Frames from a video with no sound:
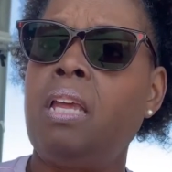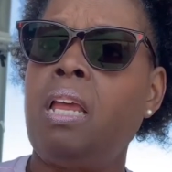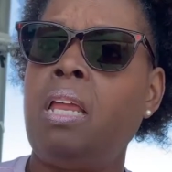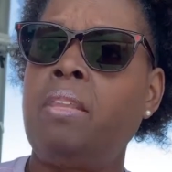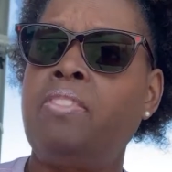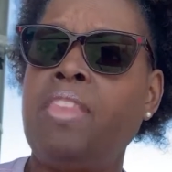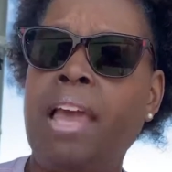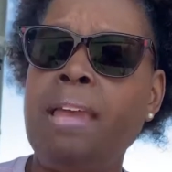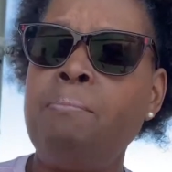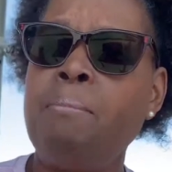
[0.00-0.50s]

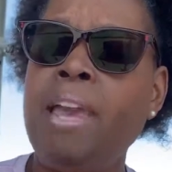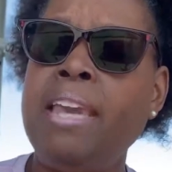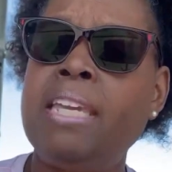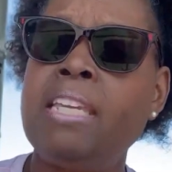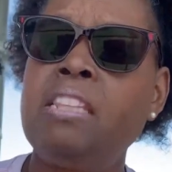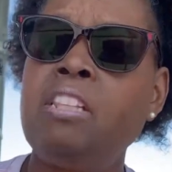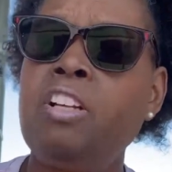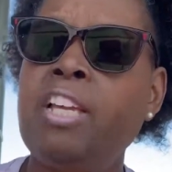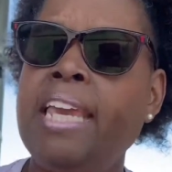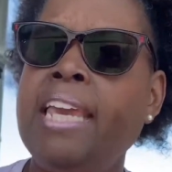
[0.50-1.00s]
They make
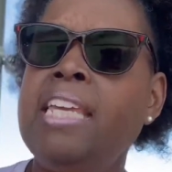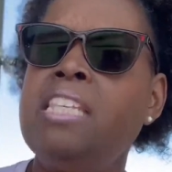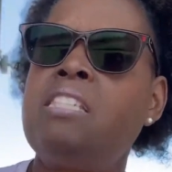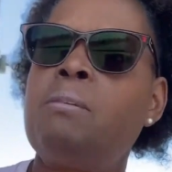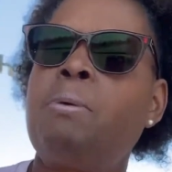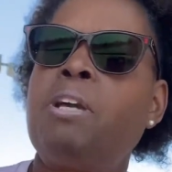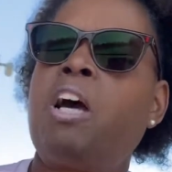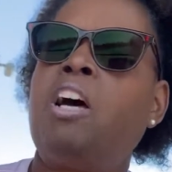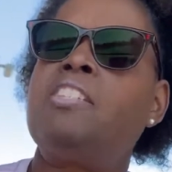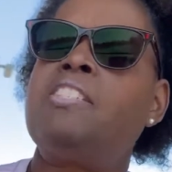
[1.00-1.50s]
it look easy
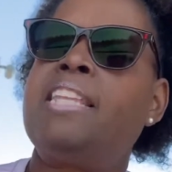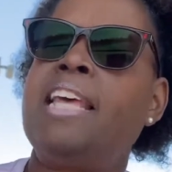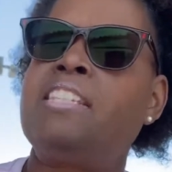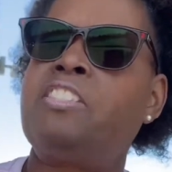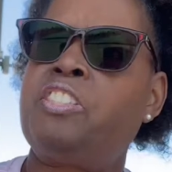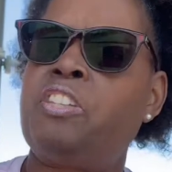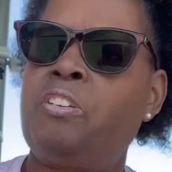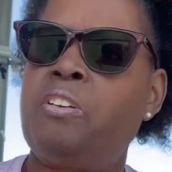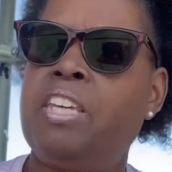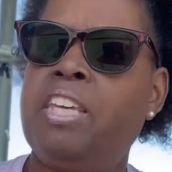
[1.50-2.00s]
because that's
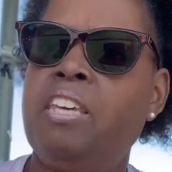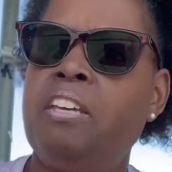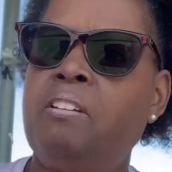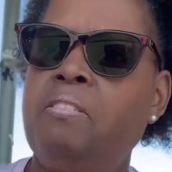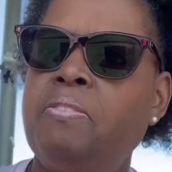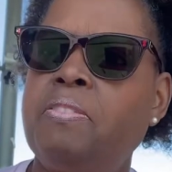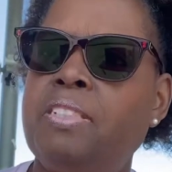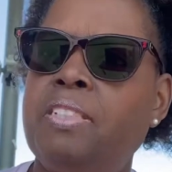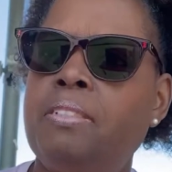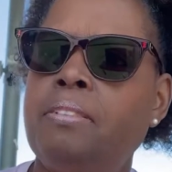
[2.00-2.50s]
their
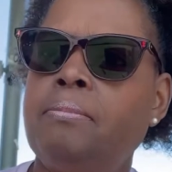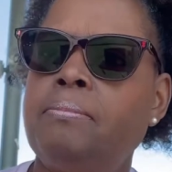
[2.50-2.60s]
gift.